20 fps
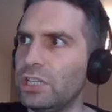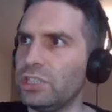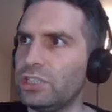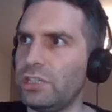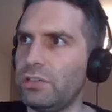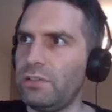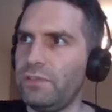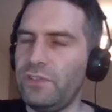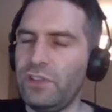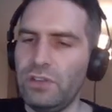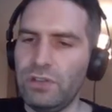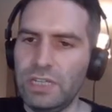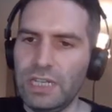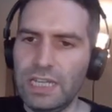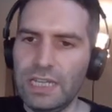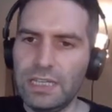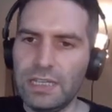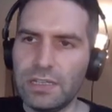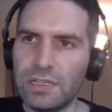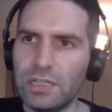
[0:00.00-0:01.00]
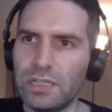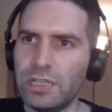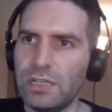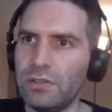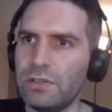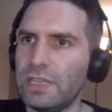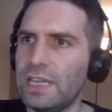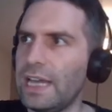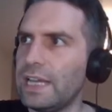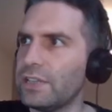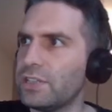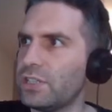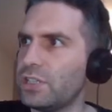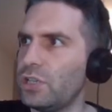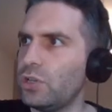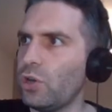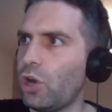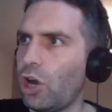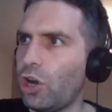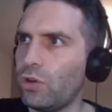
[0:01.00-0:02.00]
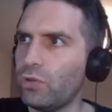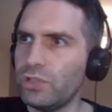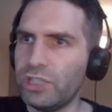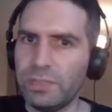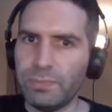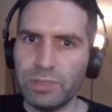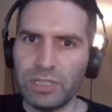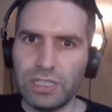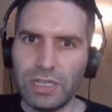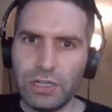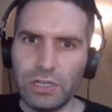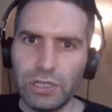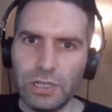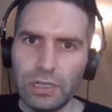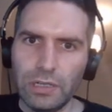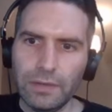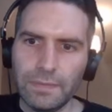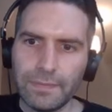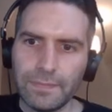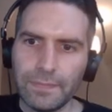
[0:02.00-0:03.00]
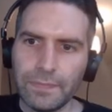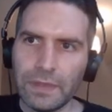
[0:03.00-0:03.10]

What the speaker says: So if you needed to do that to hold your position